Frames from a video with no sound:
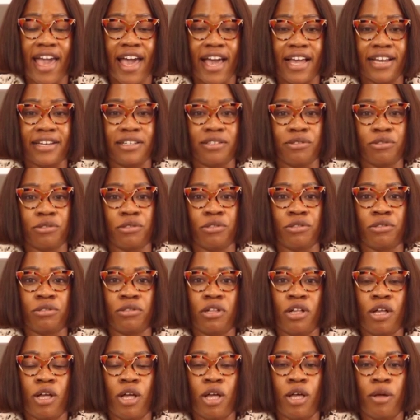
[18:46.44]
handle
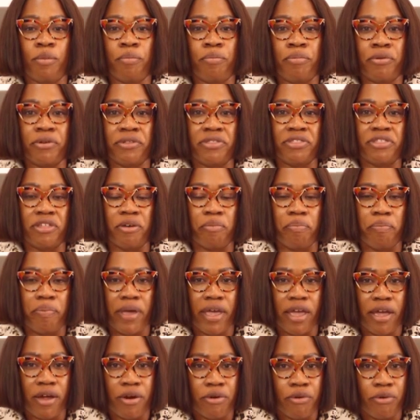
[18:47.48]
both the
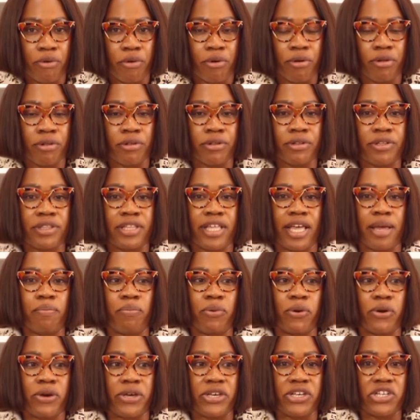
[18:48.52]
payroll, the
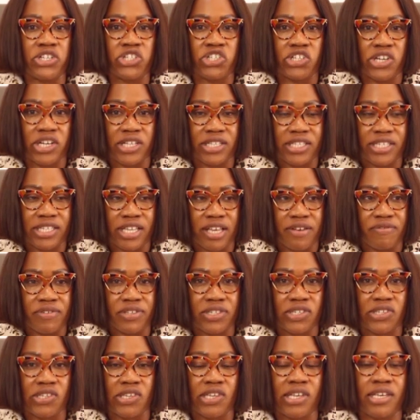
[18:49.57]
employee shared
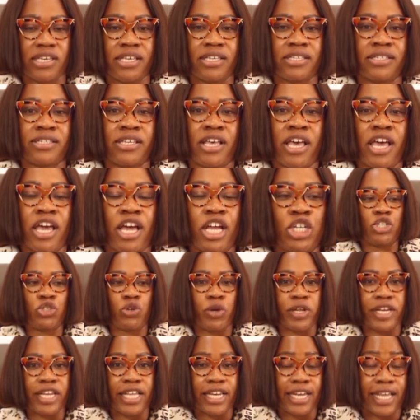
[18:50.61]
services,
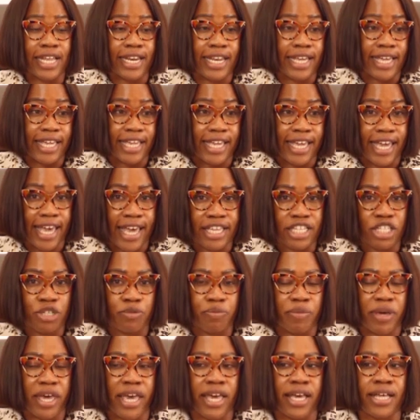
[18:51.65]
training and
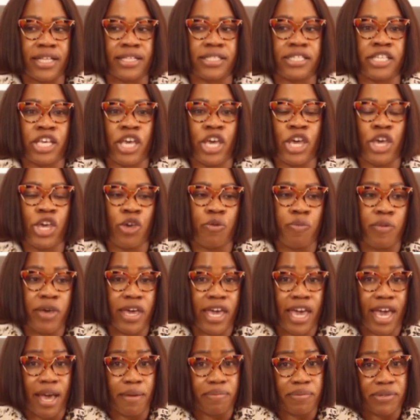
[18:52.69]
engagement, human
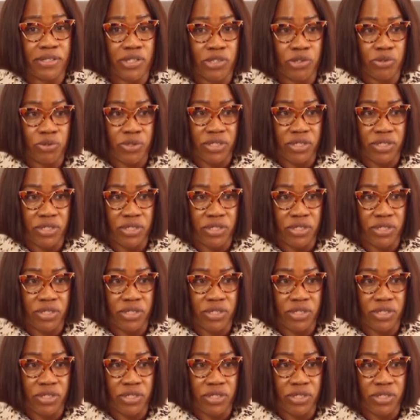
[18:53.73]
capital